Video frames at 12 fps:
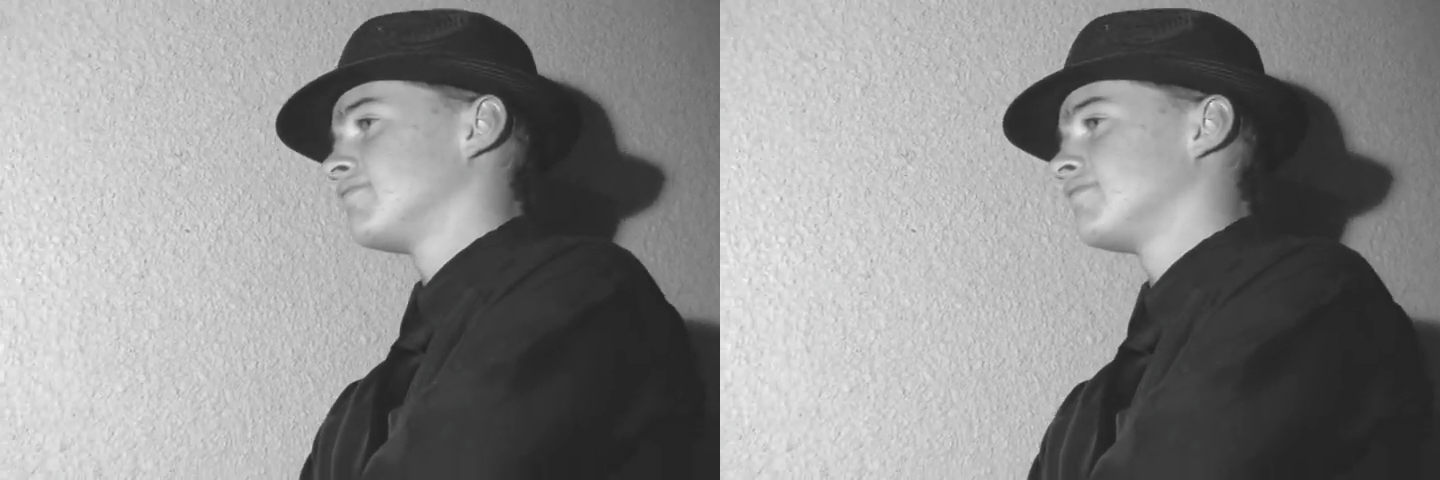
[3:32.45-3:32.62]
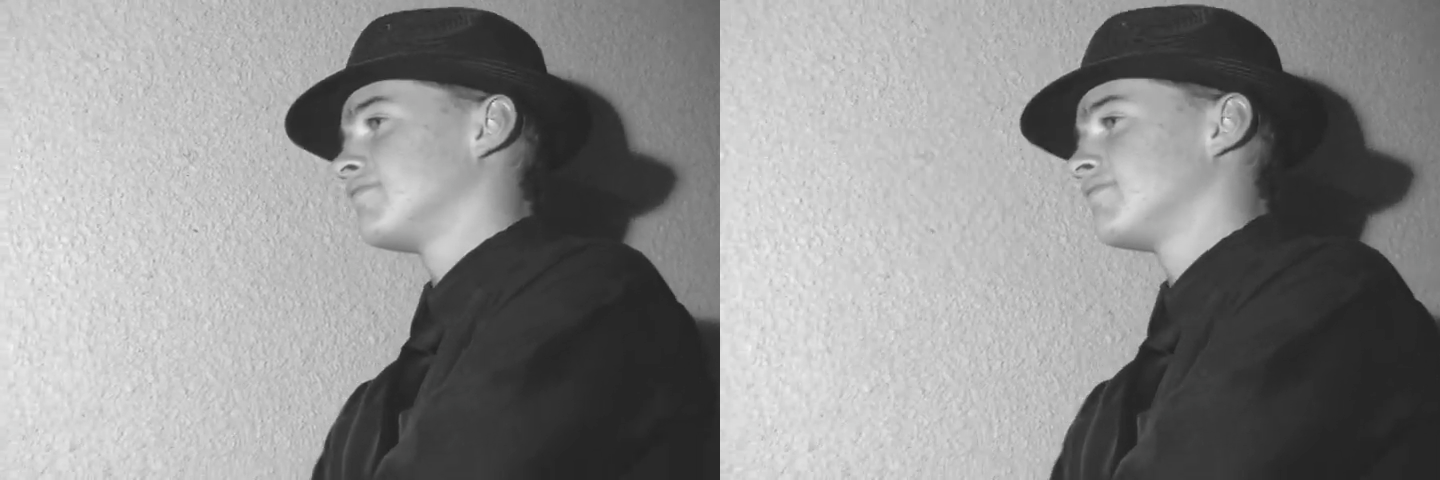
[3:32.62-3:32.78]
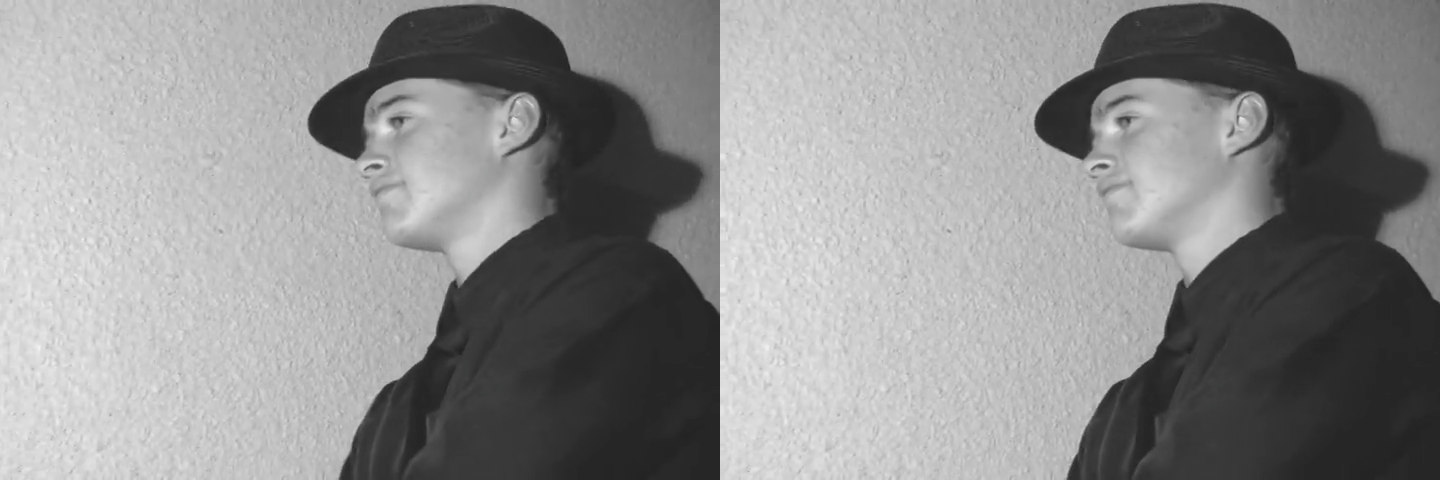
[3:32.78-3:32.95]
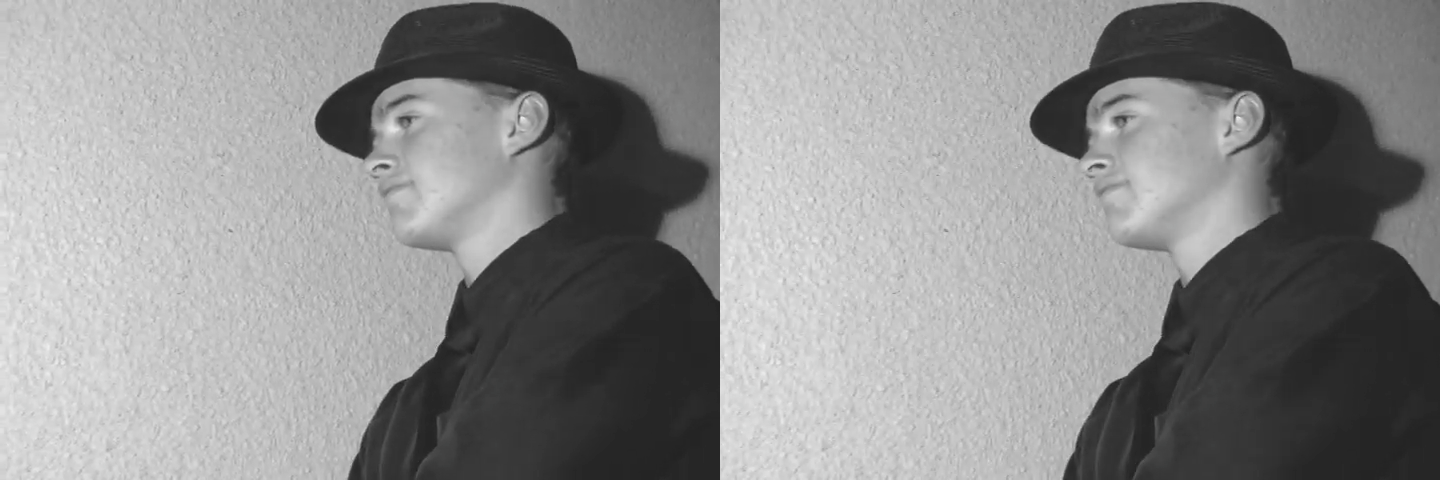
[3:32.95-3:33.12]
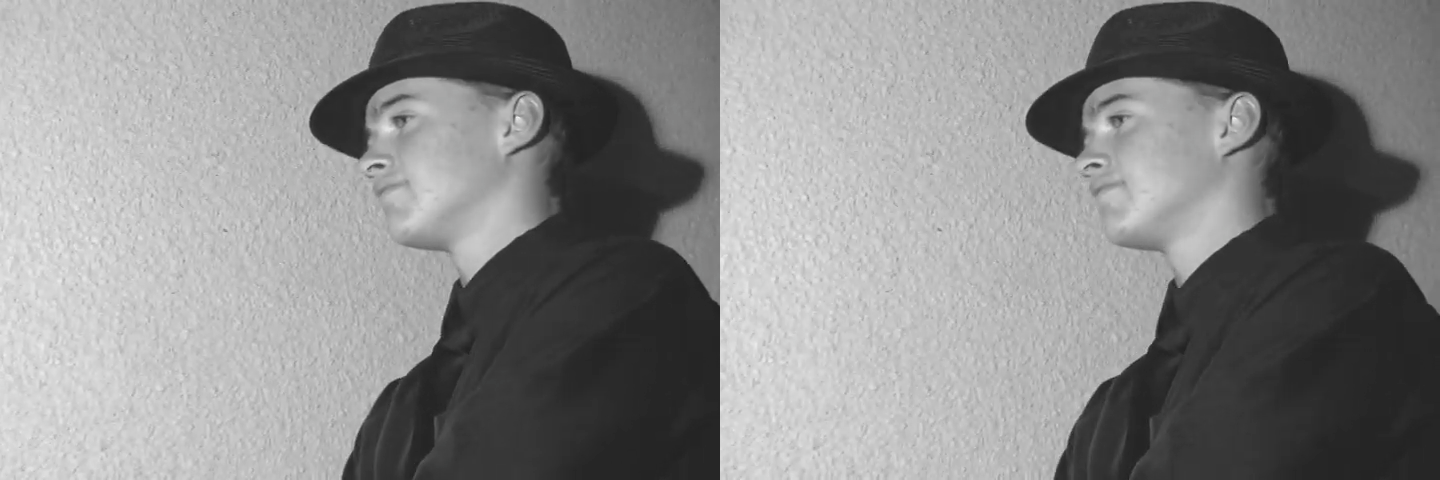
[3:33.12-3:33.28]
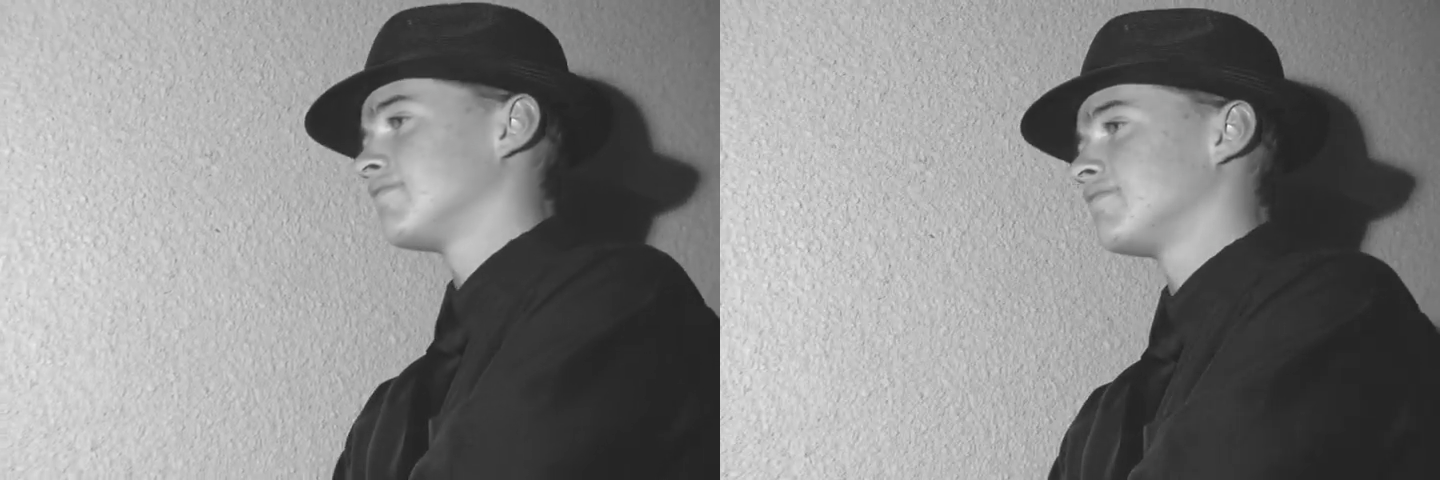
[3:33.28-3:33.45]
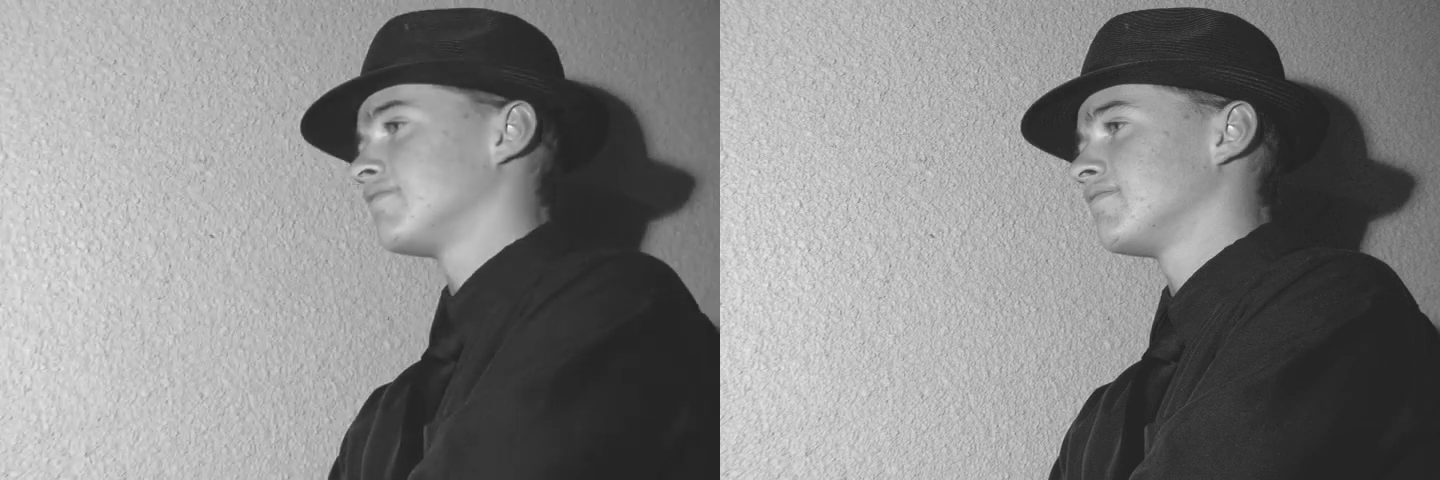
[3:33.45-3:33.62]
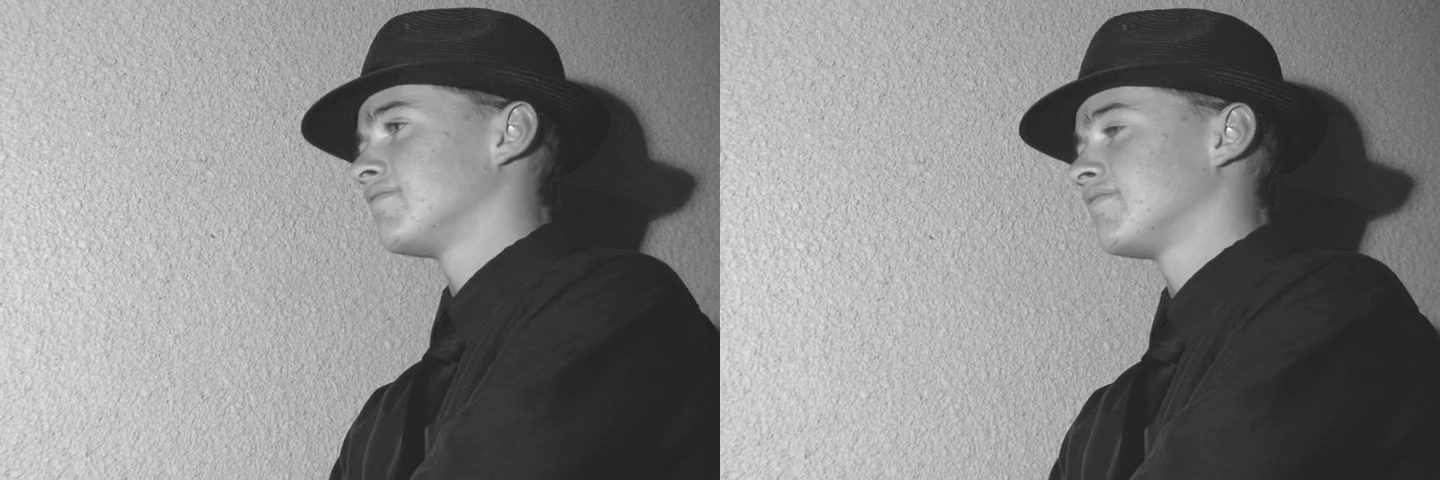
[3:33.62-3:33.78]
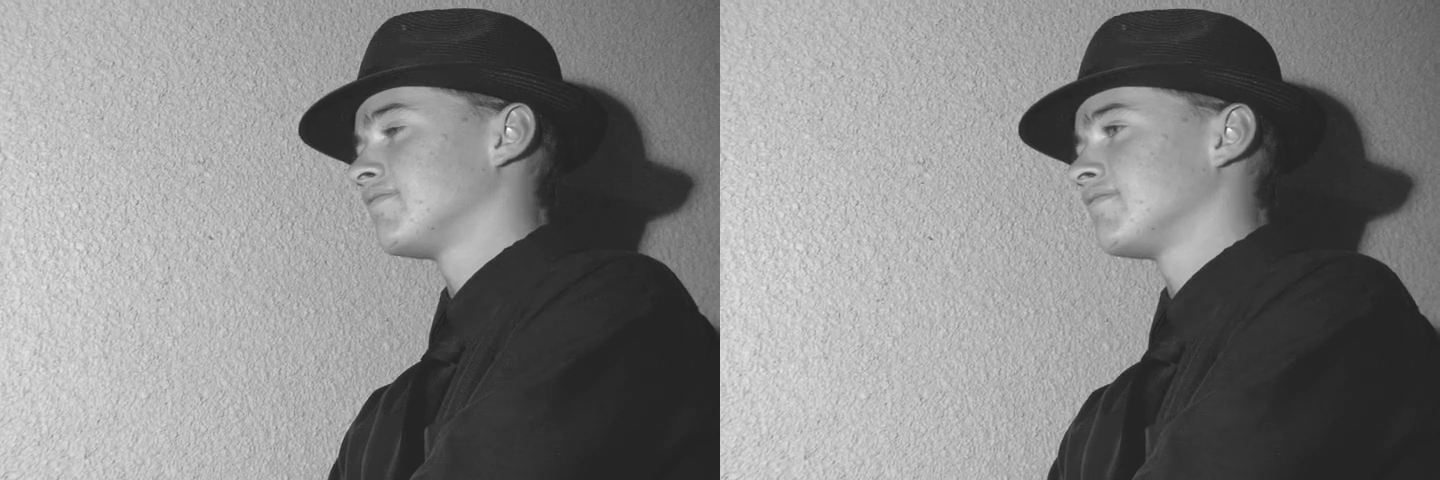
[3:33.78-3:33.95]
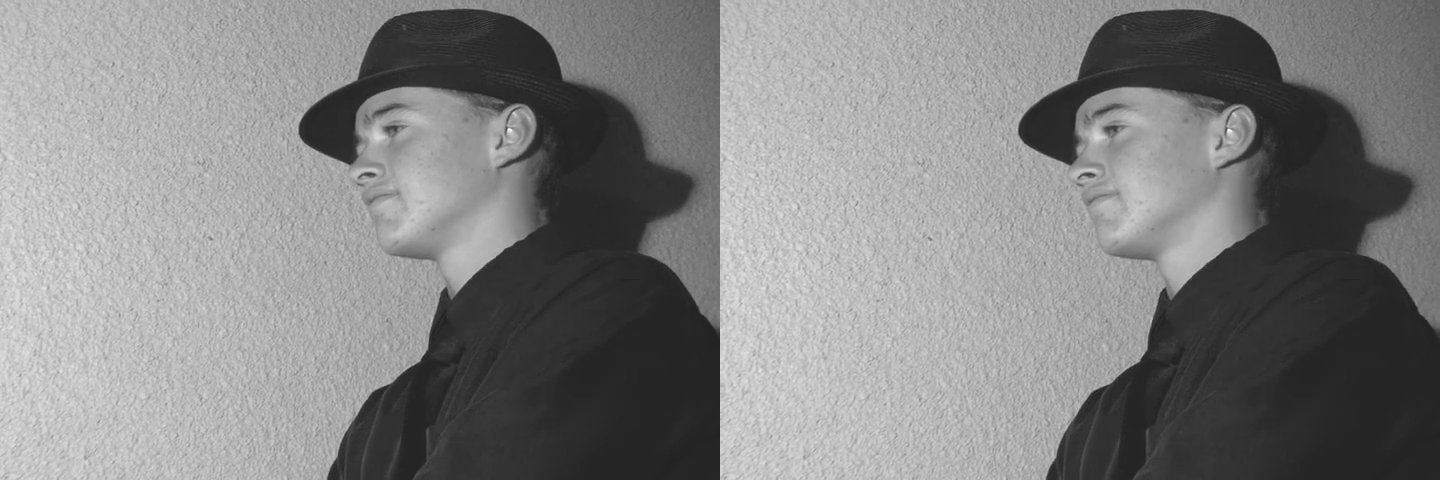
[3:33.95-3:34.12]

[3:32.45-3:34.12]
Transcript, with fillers: That's when it's all going down.